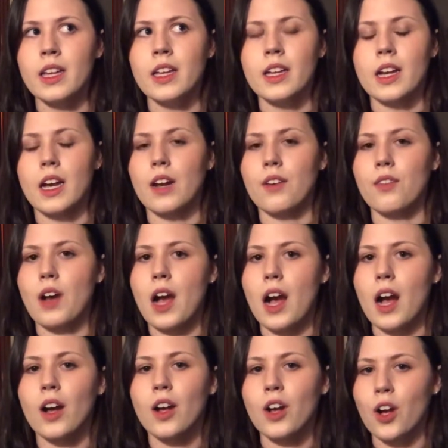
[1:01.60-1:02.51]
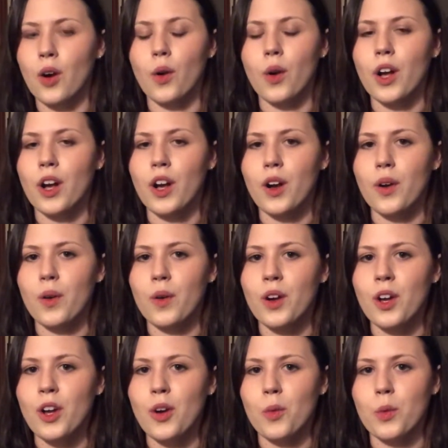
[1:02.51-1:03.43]
kind of hot cocoa
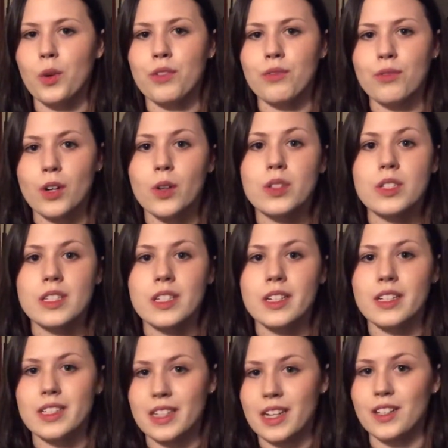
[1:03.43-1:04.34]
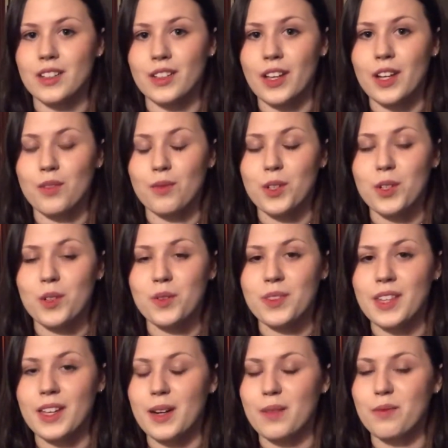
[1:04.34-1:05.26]
with roasted dandelion root
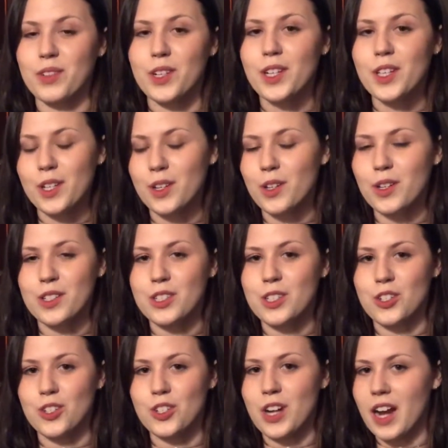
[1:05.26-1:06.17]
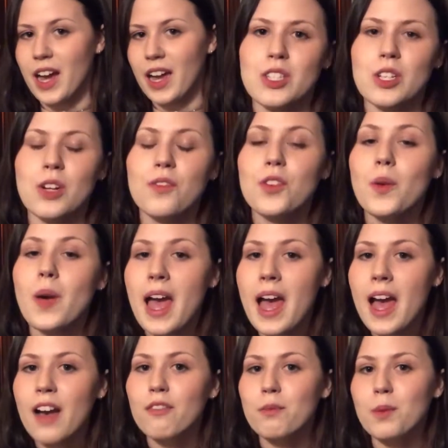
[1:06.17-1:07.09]
that I'm very curious to try. So if you
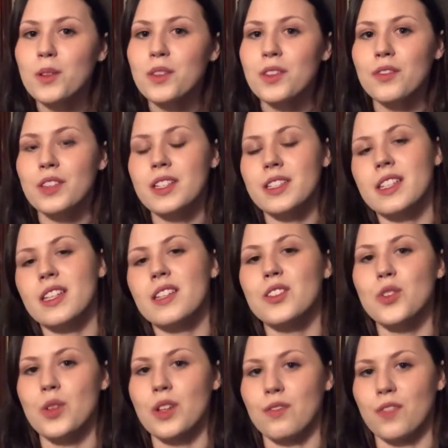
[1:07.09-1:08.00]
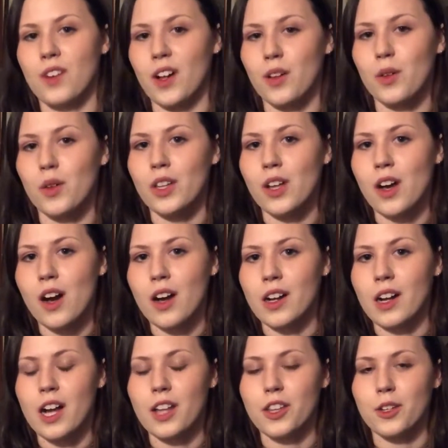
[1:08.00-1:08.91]
have both of these things, you can follow
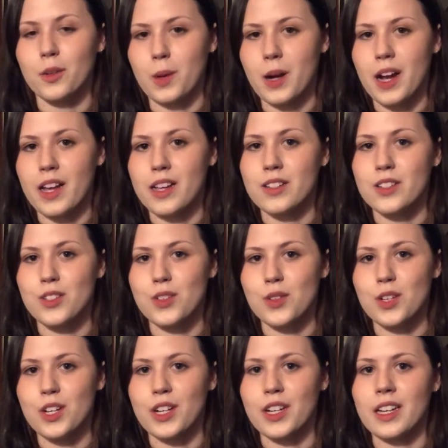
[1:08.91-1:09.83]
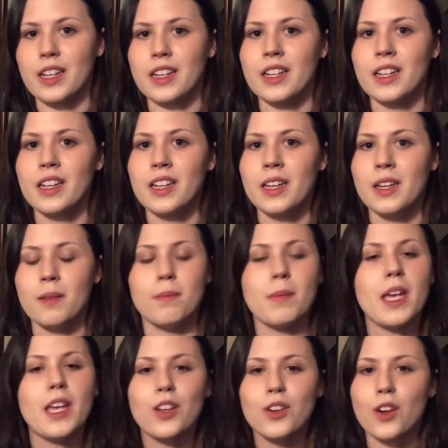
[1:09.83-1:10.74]
along. Otherwise, you could
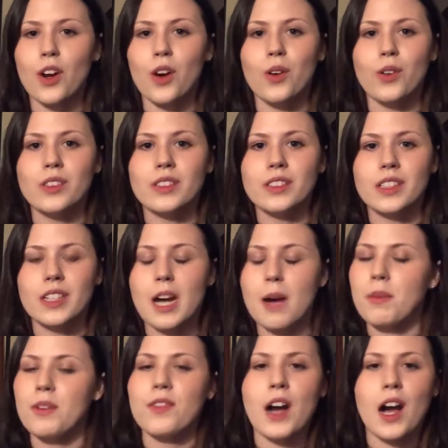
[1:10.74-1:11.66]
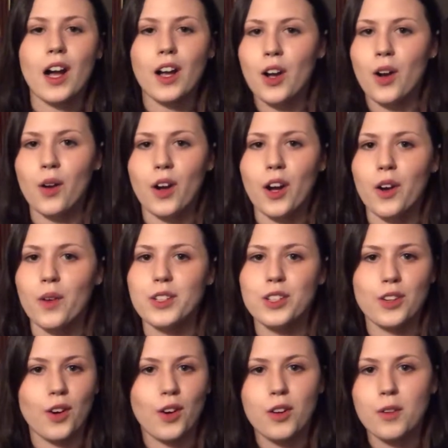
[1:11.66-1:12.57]
make your own cup of hot cocoa in
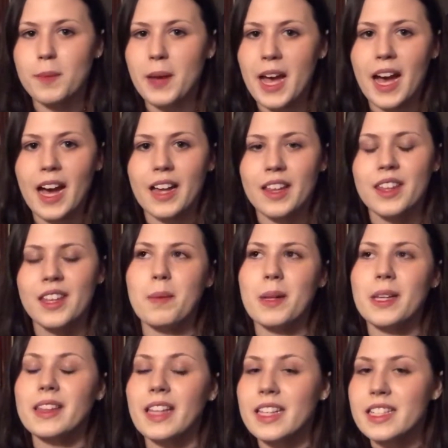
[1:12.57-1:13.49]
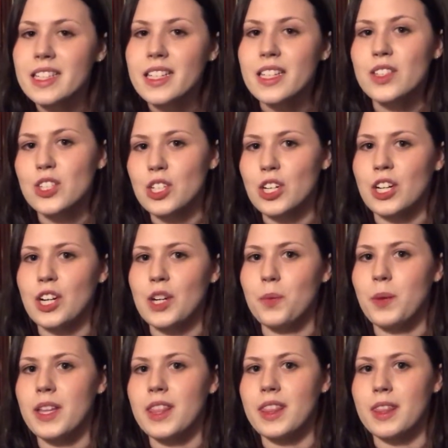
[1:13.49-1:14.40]
your own bath. But let's get started
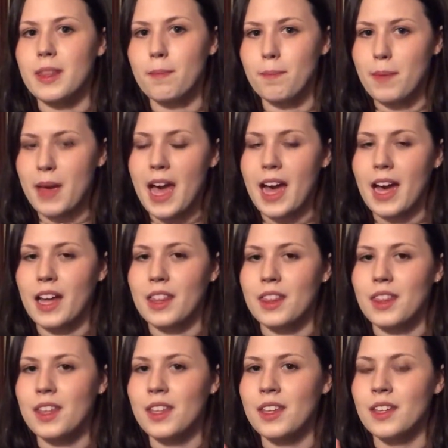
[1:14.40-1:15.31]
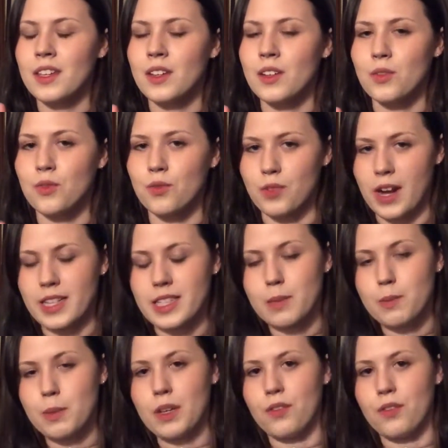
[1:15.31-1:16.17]
with the bath recipe